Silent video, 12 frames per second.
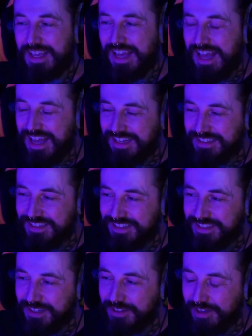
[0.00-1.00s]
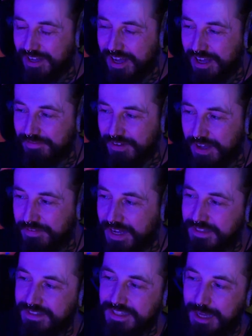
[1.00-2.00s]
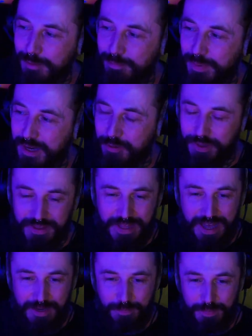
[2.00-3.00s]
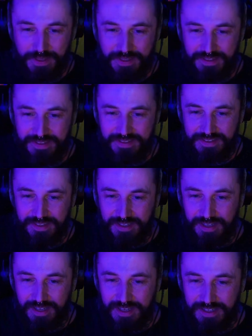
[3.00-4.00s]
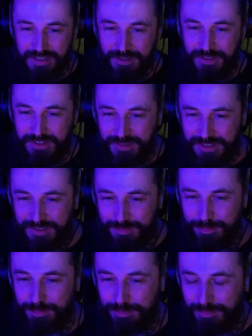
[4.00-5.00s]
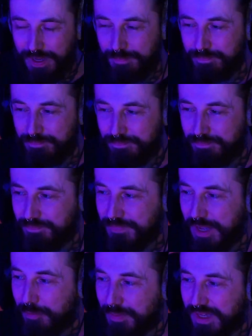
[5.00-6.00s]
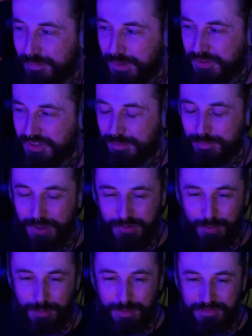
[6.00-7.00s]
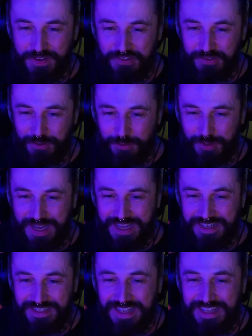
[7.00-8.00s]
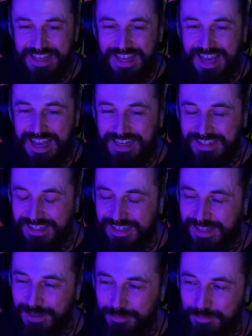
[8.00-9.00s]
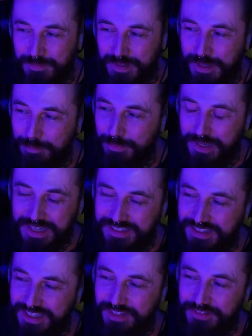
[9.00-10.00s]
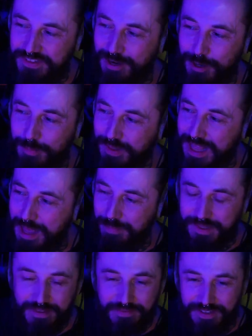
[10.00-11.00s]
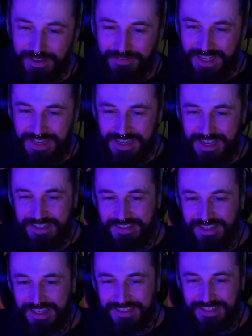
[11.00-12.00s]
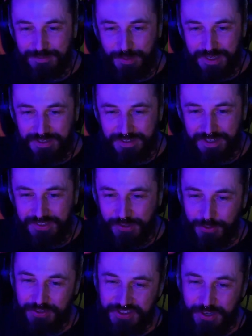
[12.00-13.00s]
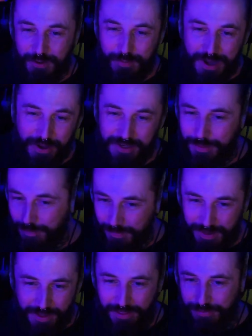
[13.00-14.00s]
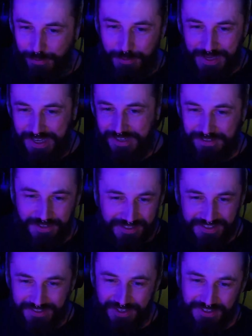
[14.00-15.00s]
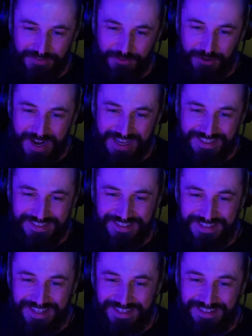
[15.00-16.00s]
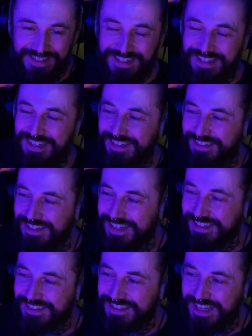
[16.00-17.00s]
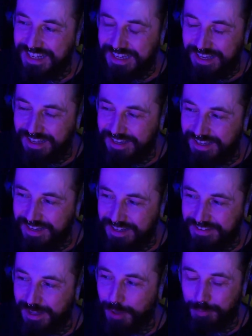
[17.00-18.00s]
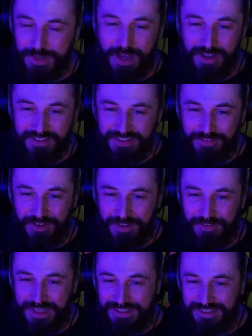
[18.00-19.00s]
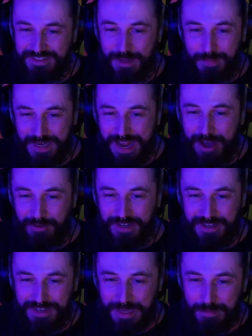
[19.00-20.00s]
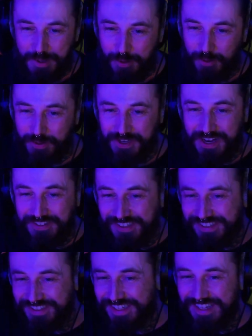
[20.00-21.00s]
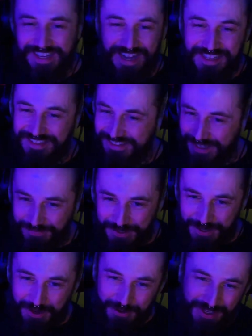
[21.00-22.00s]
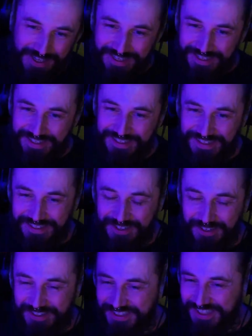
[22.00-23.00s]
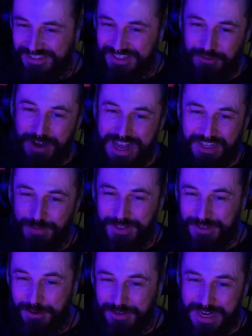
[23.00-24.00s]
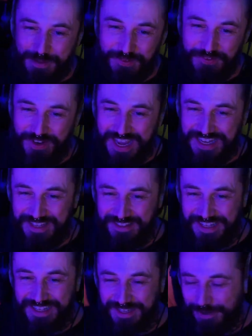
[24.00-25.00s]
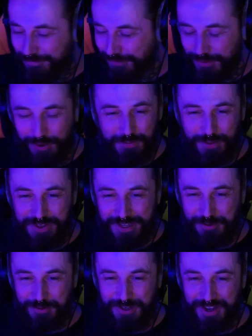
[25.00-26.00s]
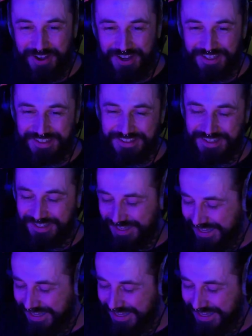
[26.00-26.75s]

And so I've had to get better with that because, I'm now making music in a much more professional way. But I still have a terrible habit of getting excited when a song's going well and I'm throwing in lots and lots of tracks. And then the next day, I'll be asked if I could stem it out and name it all. And I just have, they've got 60 tracks with no names for anything, and I've forgotten what they all are. So